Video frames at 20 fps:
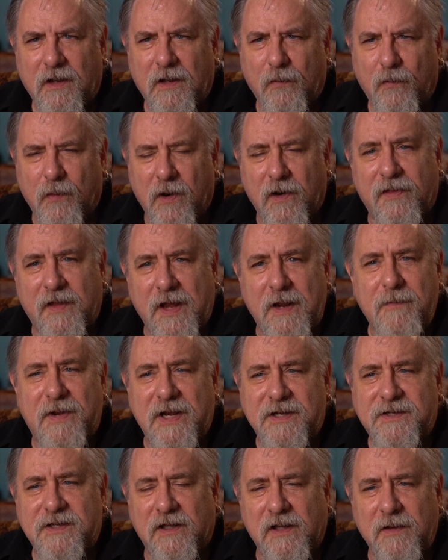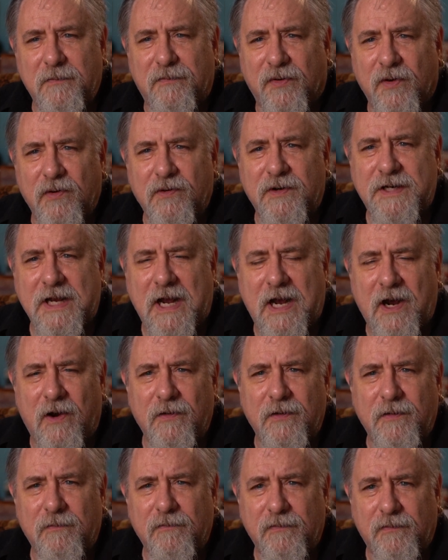where they basically broke
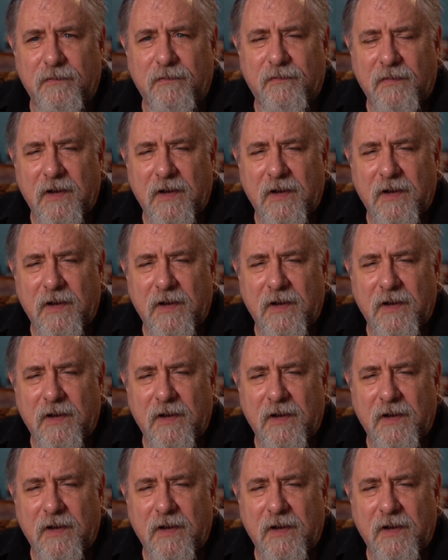down